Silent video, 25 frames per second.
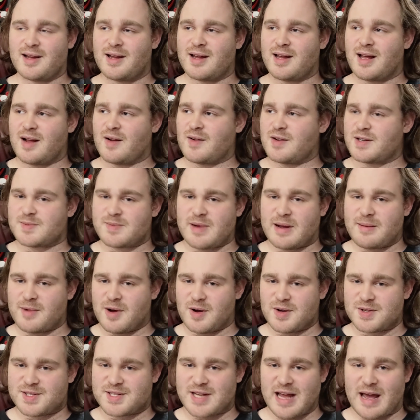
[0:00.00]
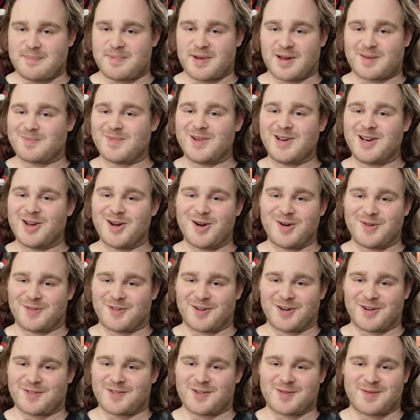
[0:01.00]
Here is my most epic
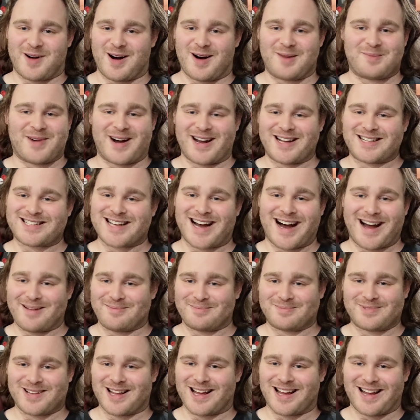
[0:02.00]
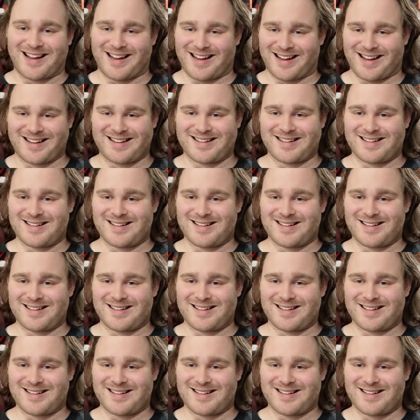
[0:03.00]
maneuver from all my time playing.